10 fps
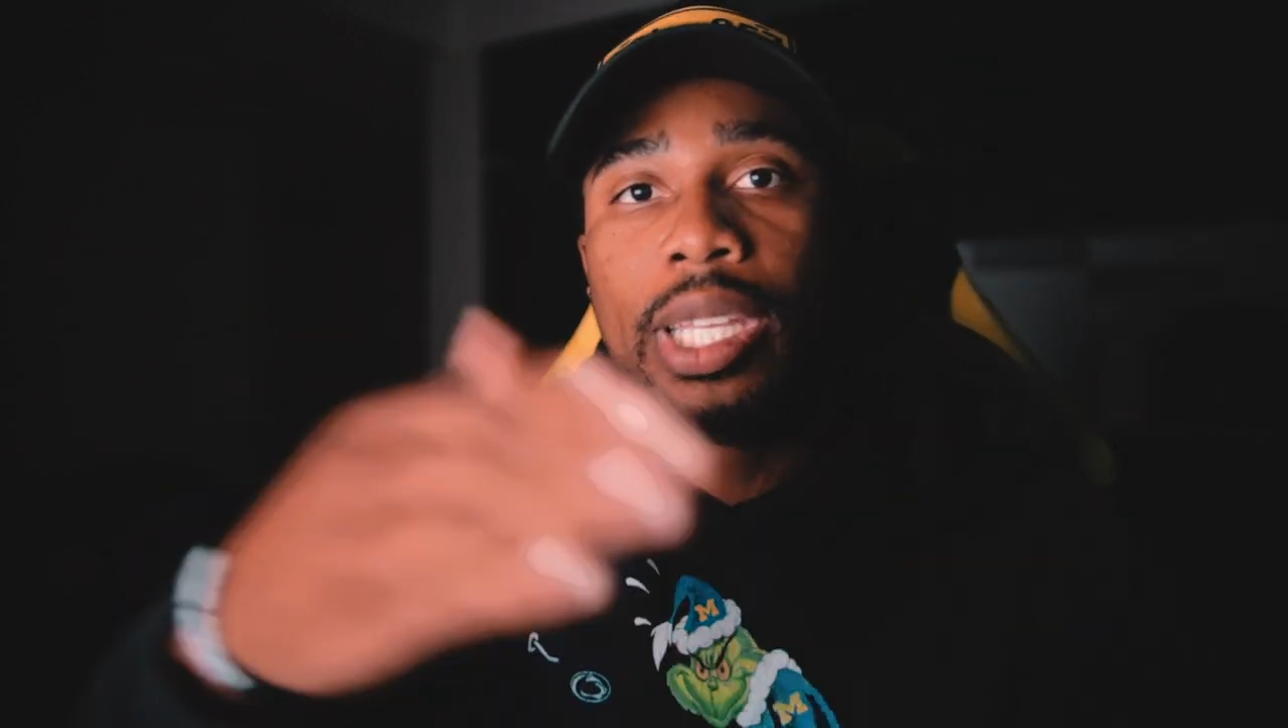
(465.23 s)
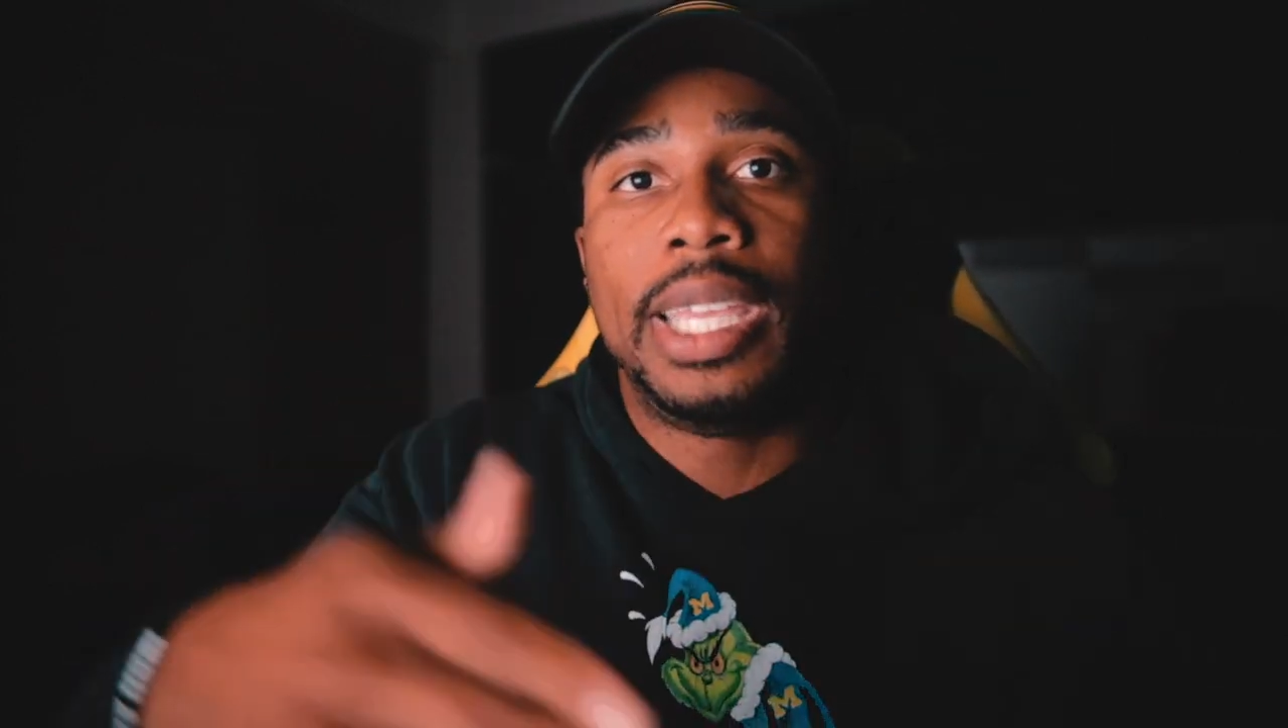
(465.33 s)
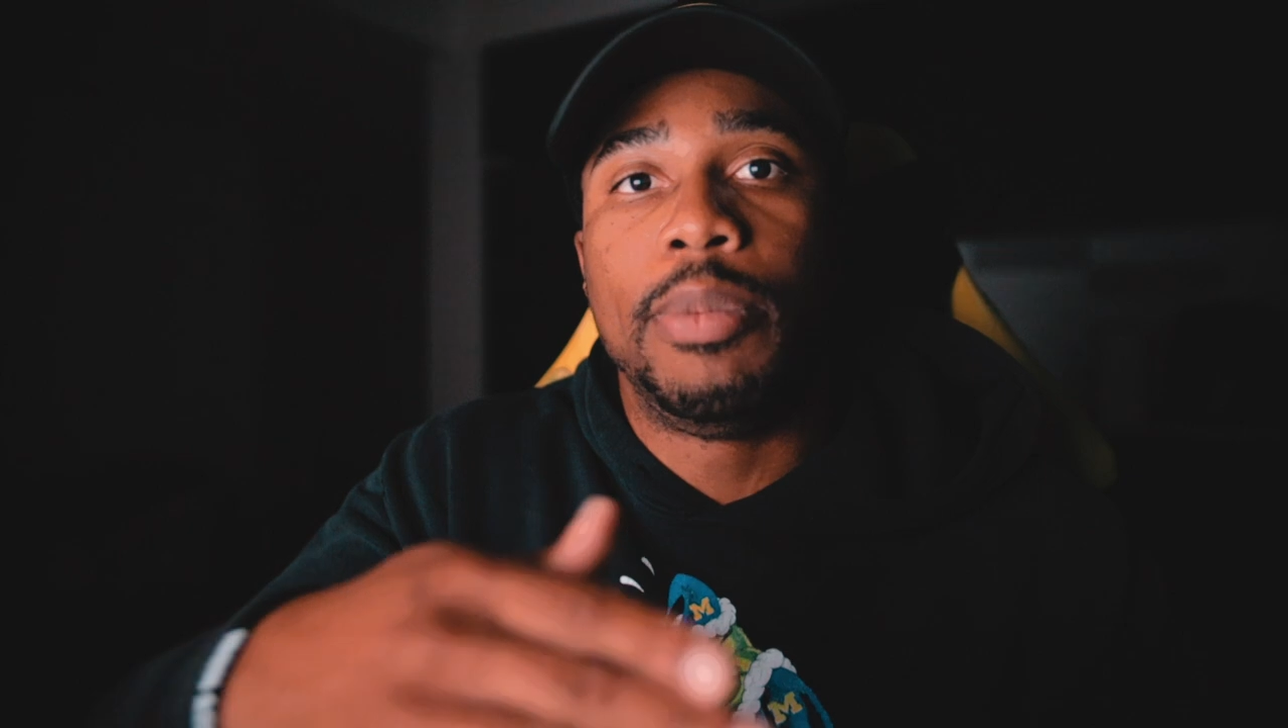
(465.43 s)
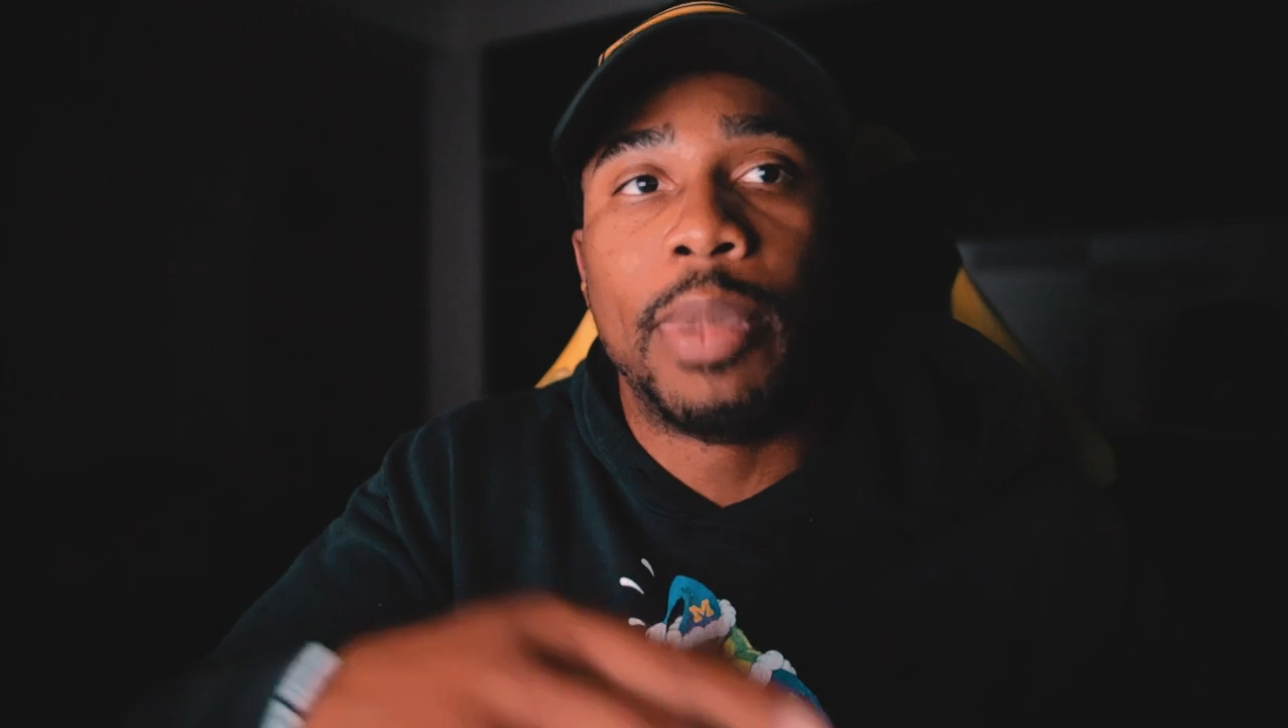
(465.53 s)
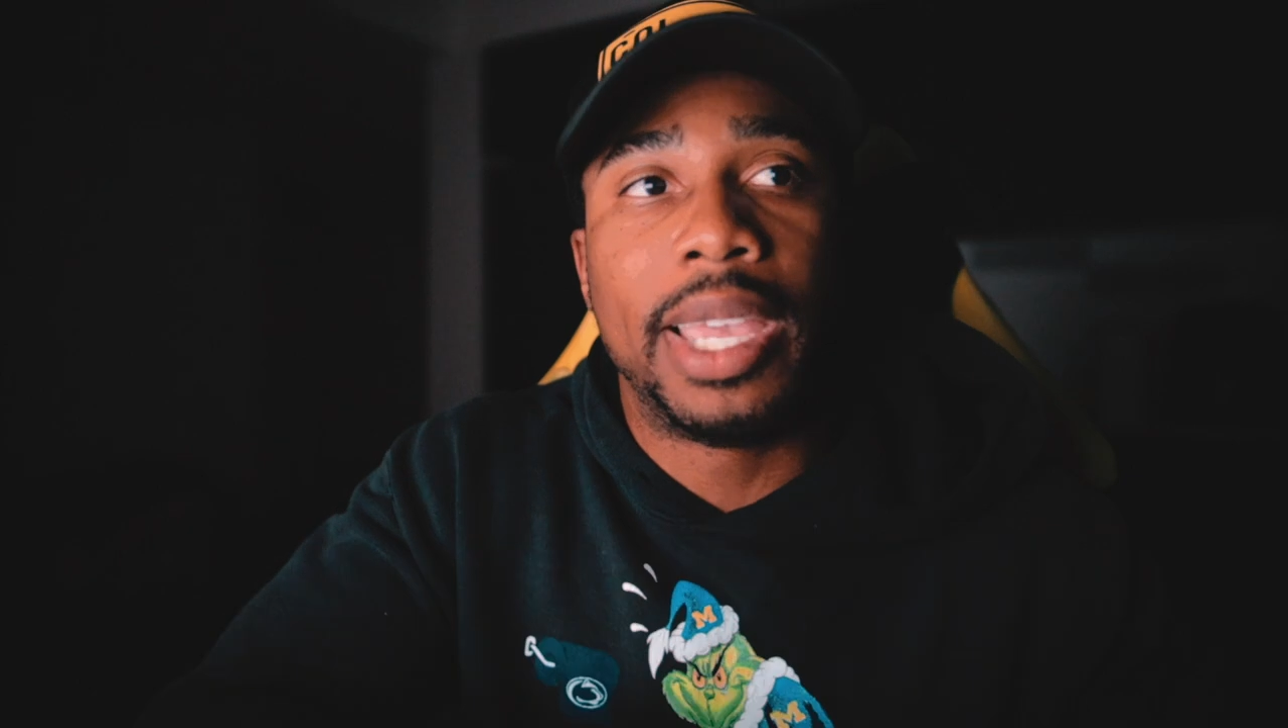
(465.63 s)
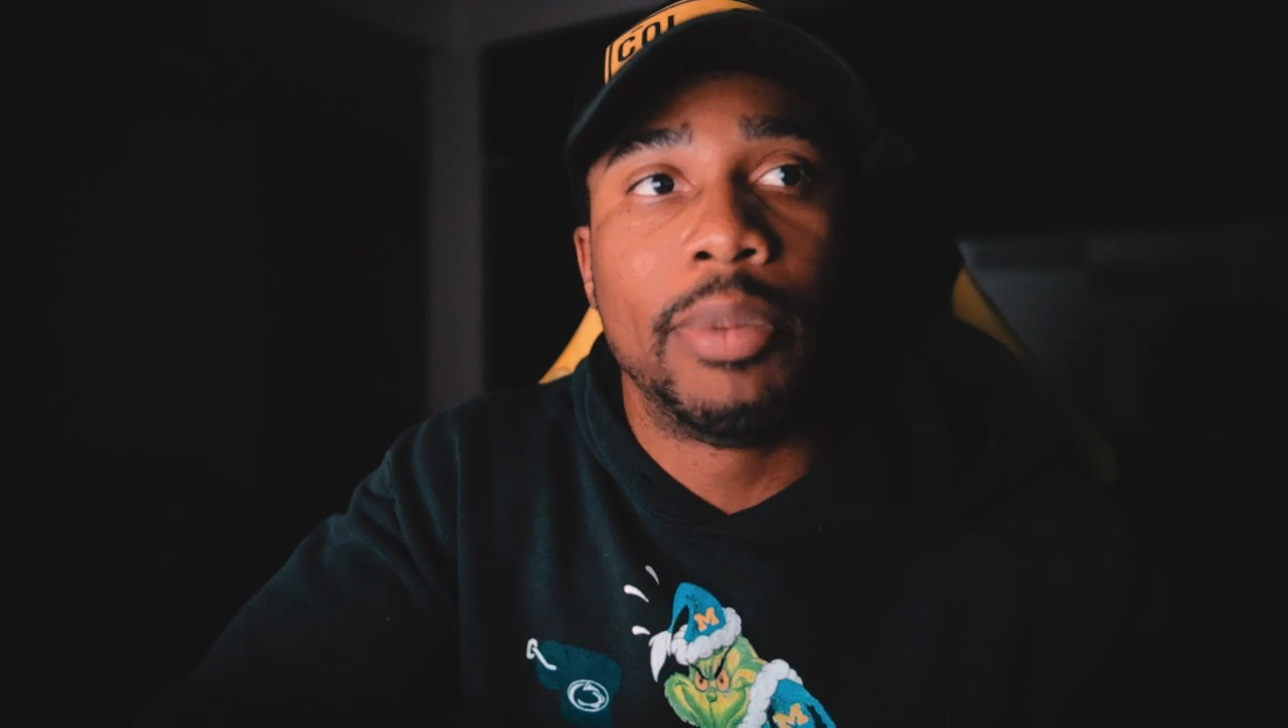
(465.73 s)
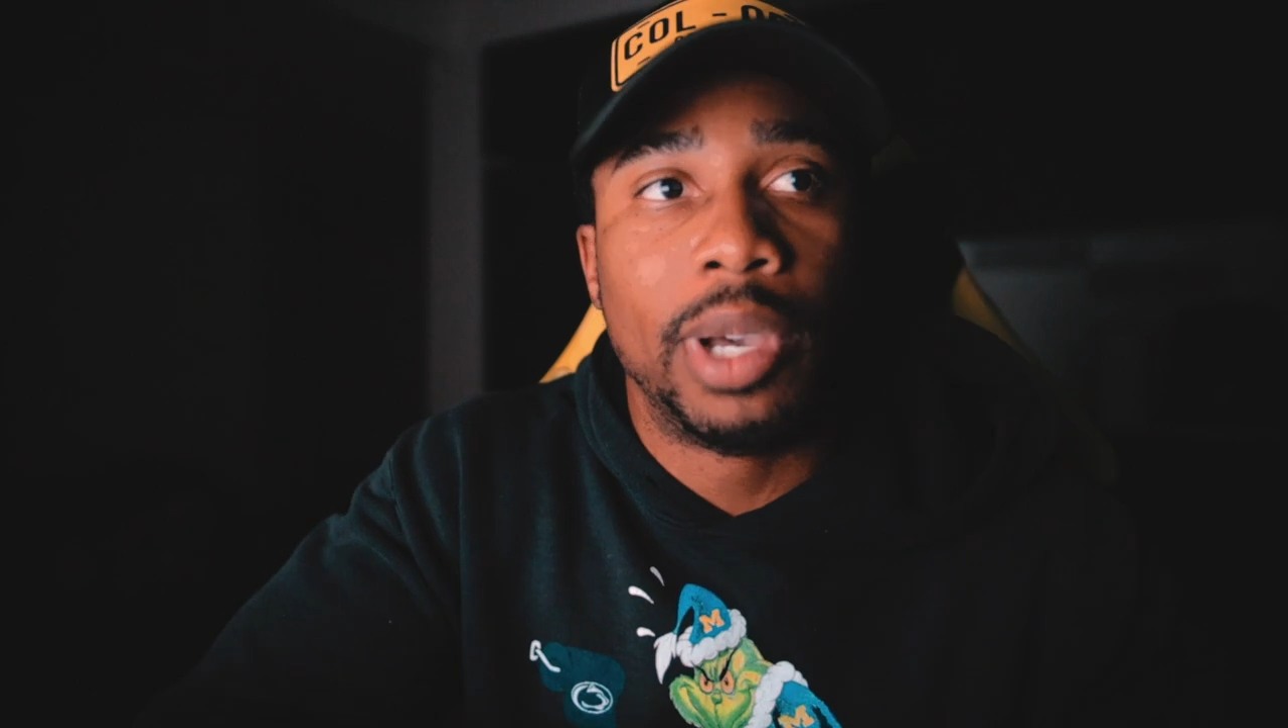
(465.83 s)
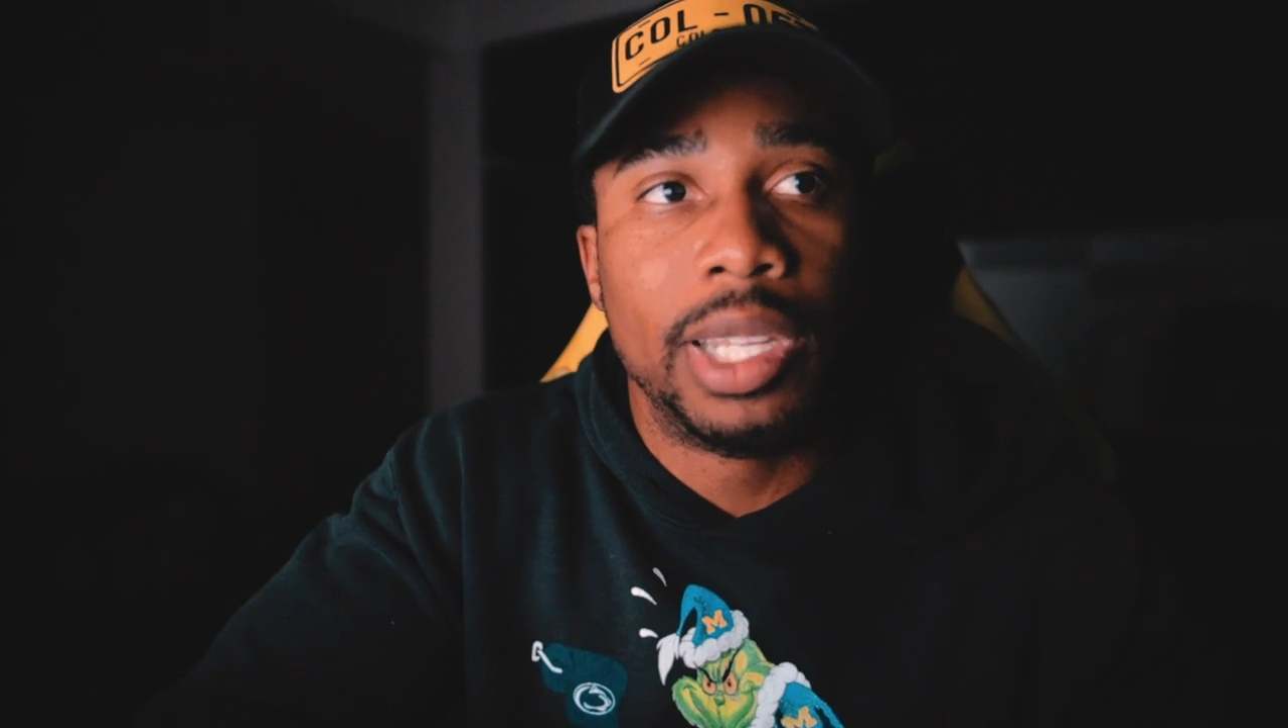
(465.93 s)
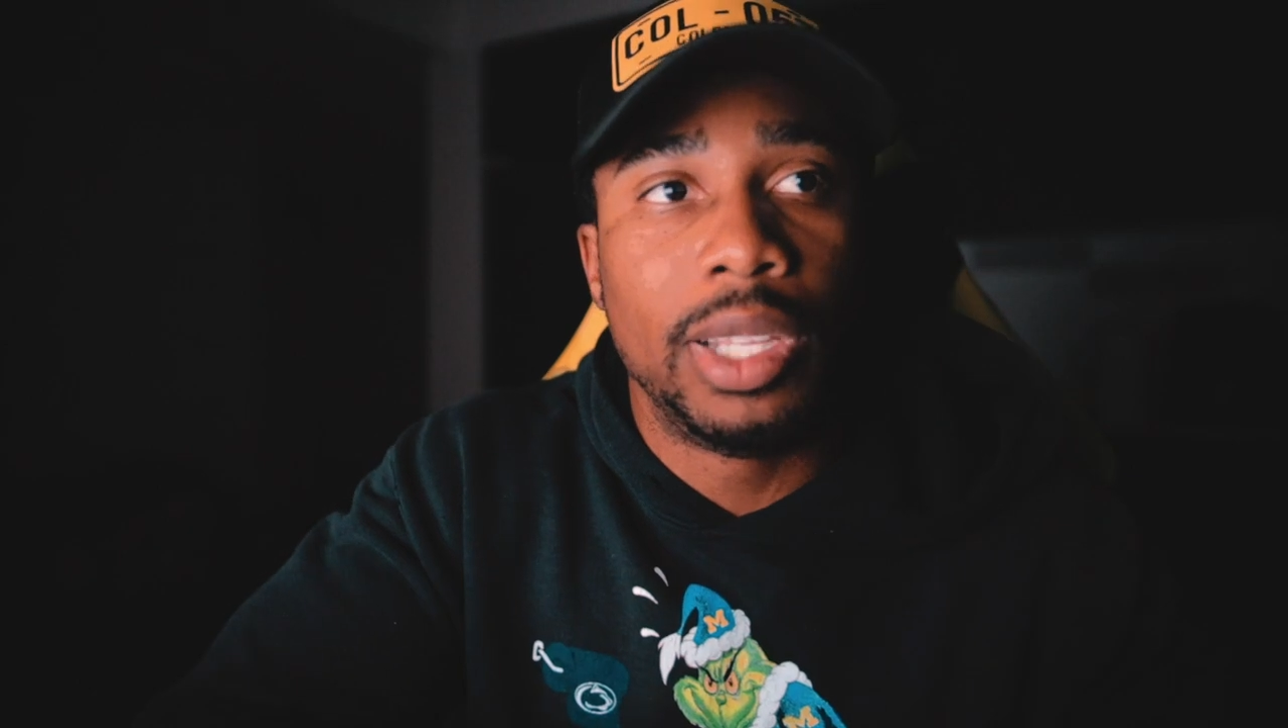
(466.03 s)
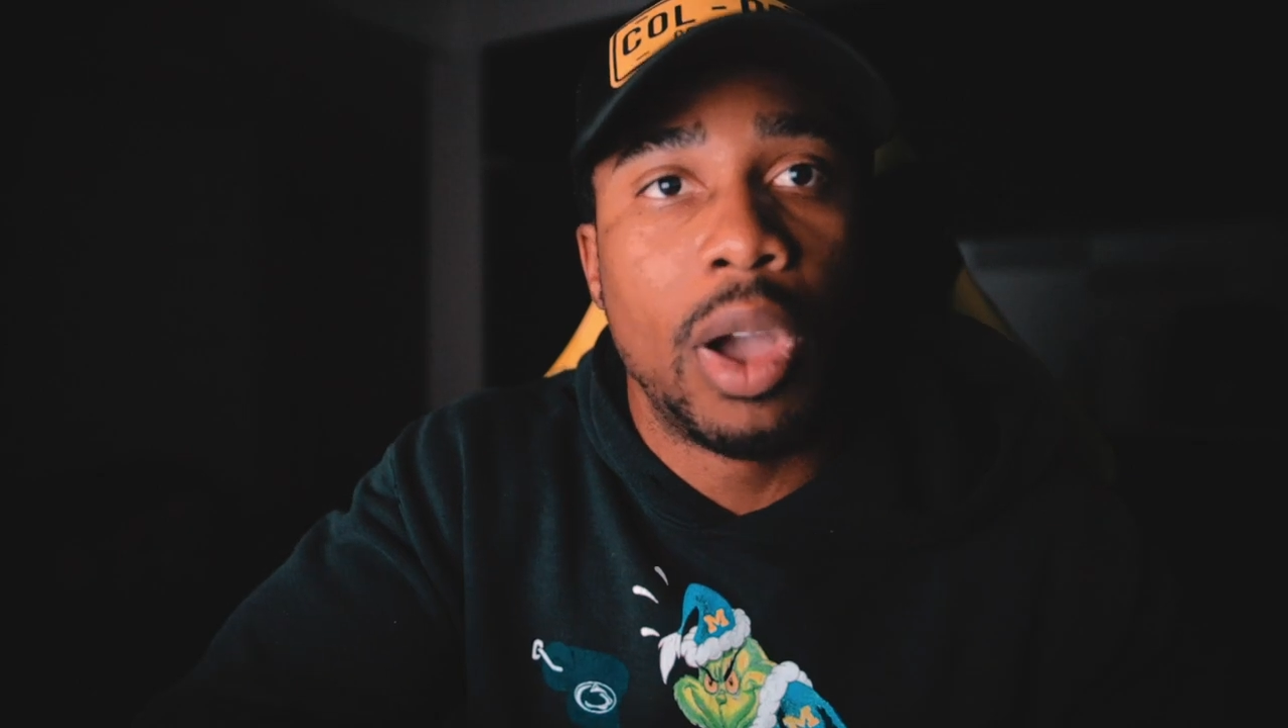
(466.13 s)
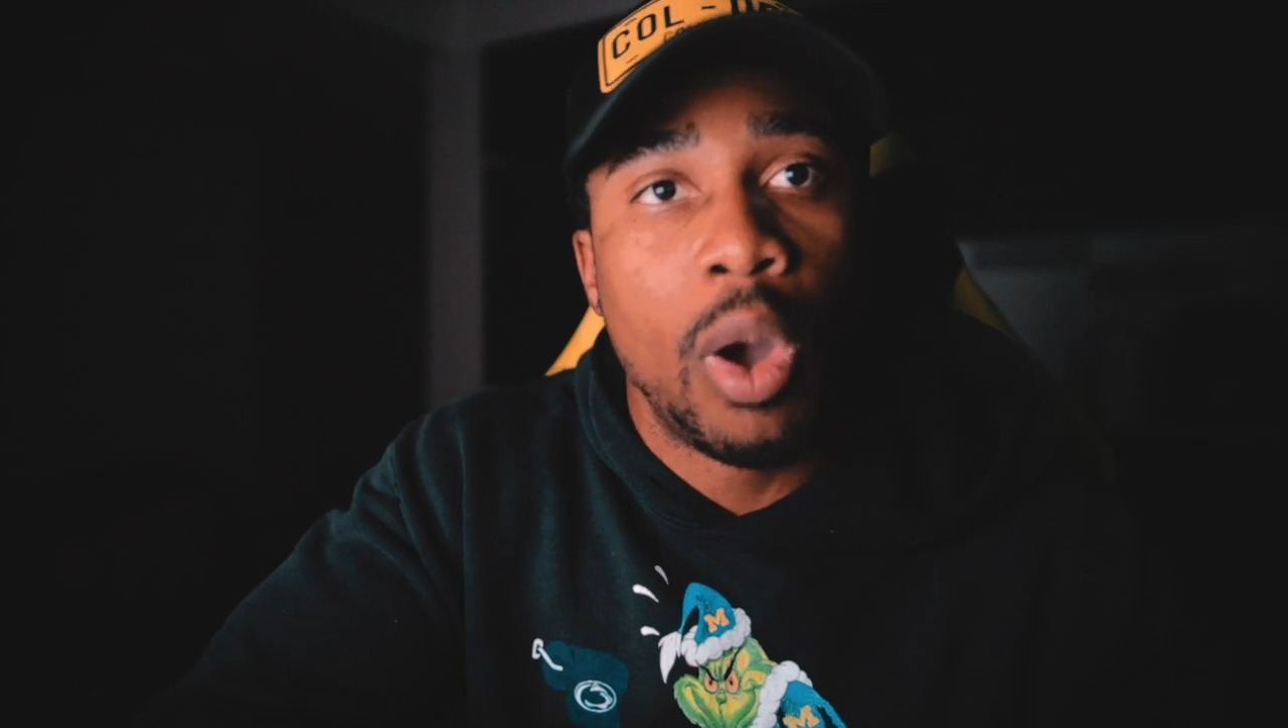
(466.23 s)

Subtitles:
keep making money